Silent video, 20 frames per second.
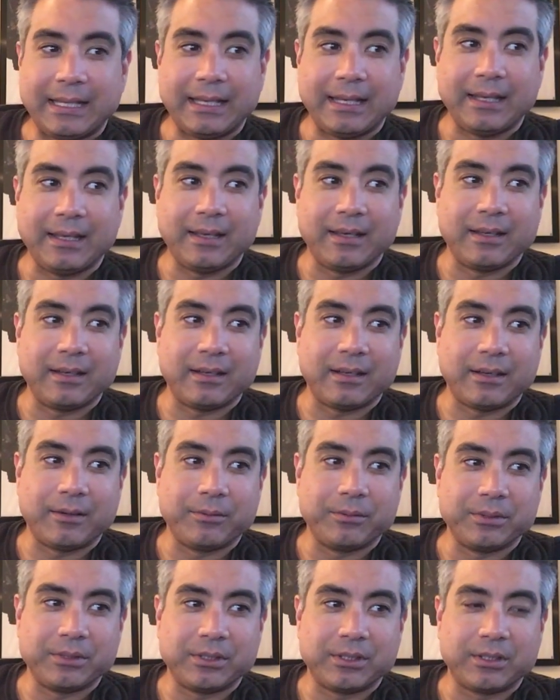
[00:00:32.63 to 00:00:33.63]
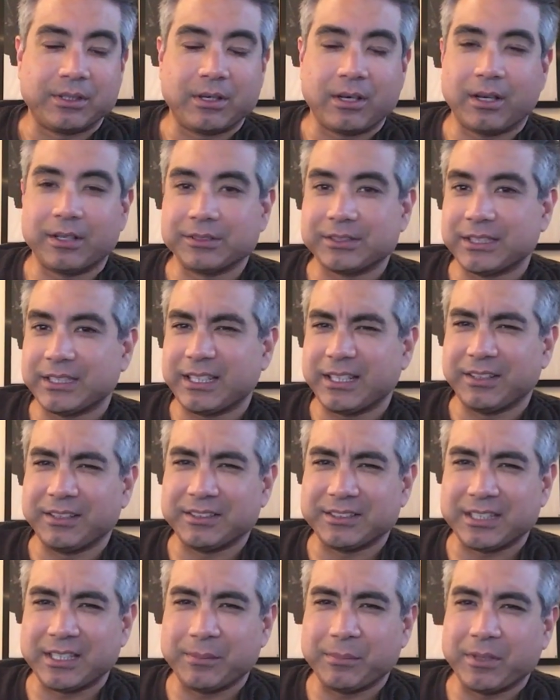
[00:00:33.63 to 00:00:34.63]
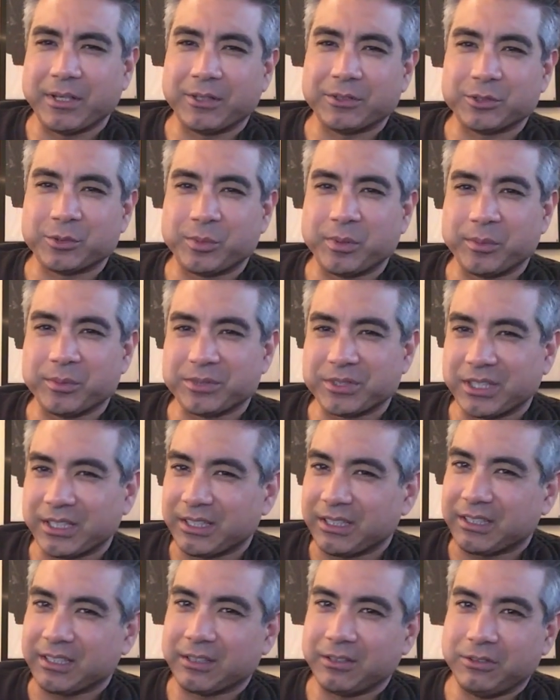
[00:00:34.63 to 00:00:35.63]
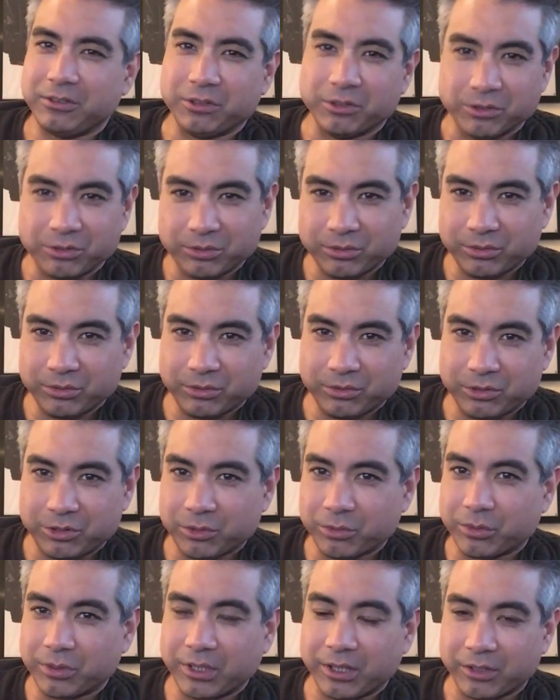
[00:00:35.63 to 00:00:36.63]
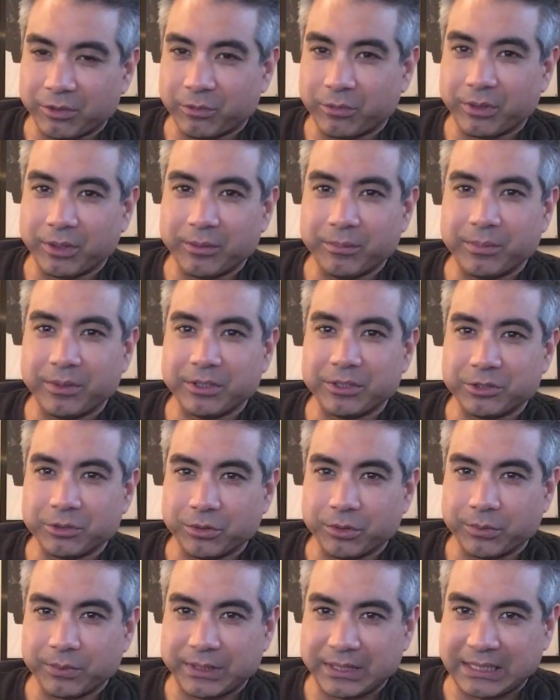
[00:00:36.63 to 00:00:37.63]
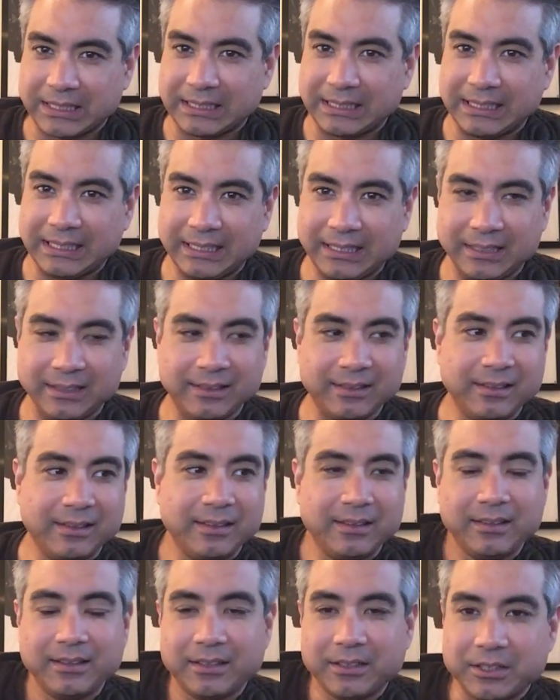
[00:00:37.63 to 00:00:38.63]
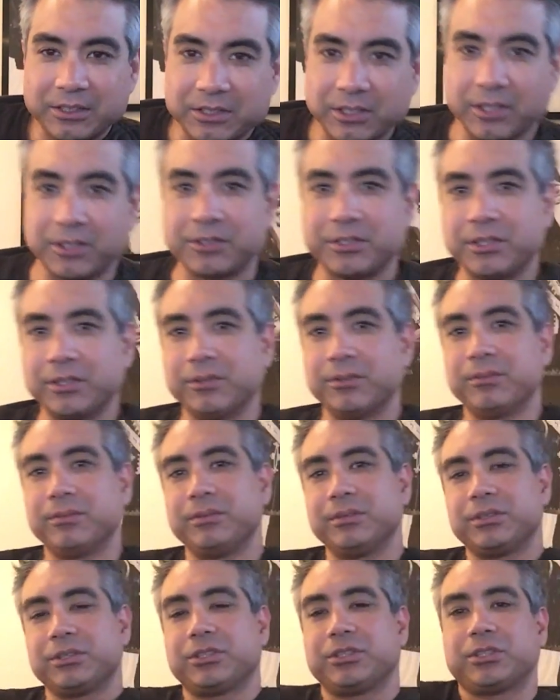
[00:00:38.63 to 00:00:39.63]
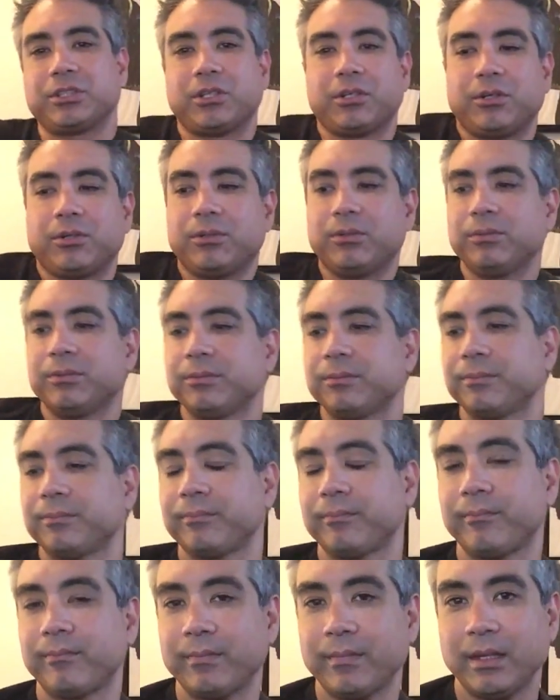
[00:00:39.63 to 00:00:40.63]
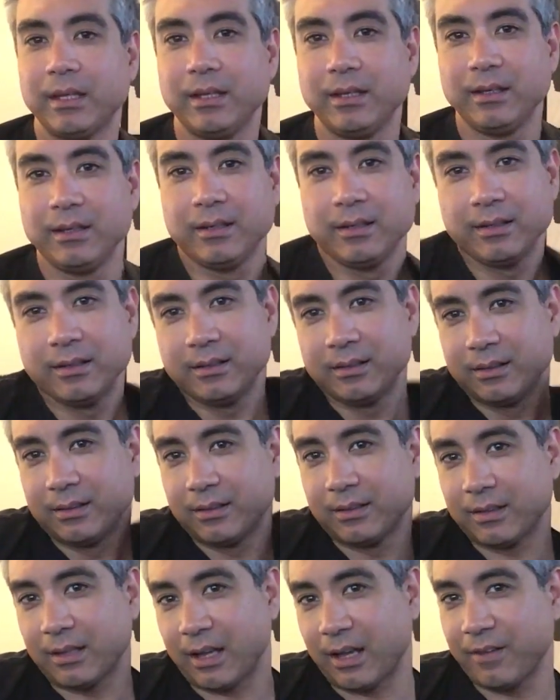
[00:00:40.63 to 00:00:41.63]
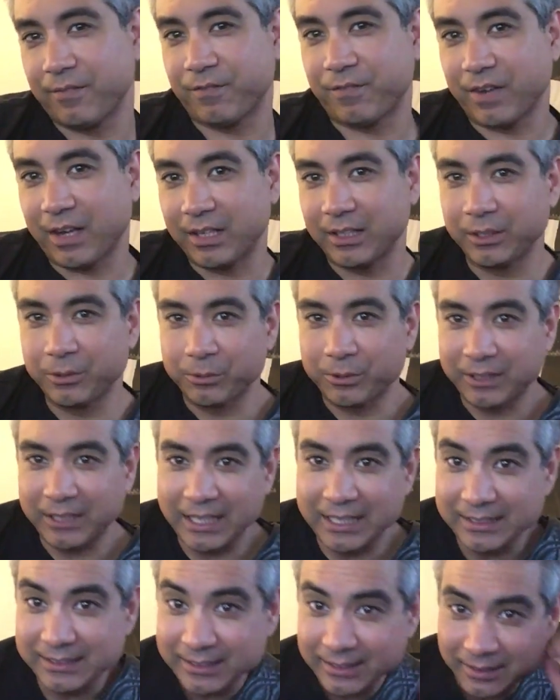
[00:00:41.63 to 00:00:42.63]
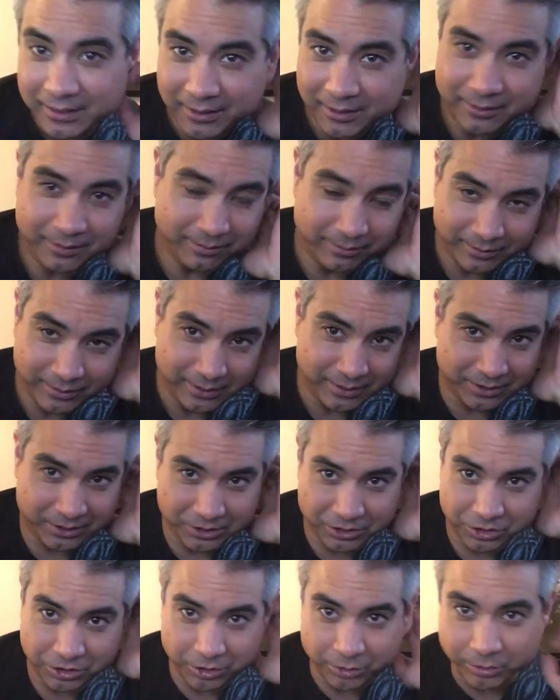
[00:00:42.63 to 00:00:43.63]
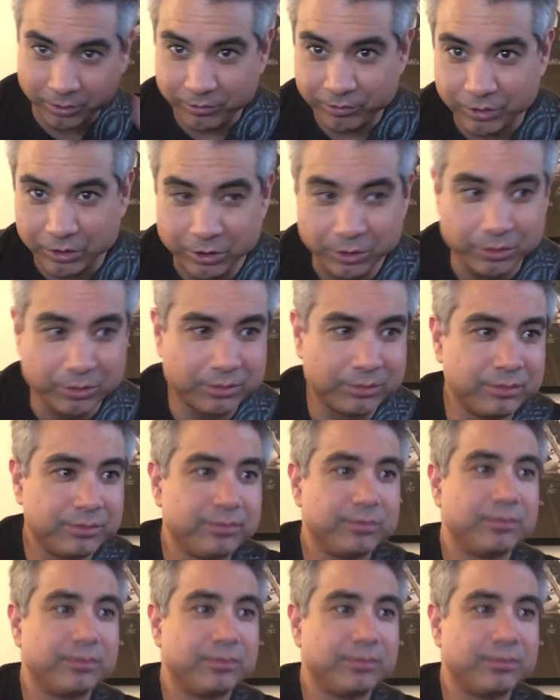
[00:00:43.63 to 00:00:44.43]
and I would constantly get these emails with people saying, can you do another one but do it with a clean guitar tone? So I finally relented. This is your review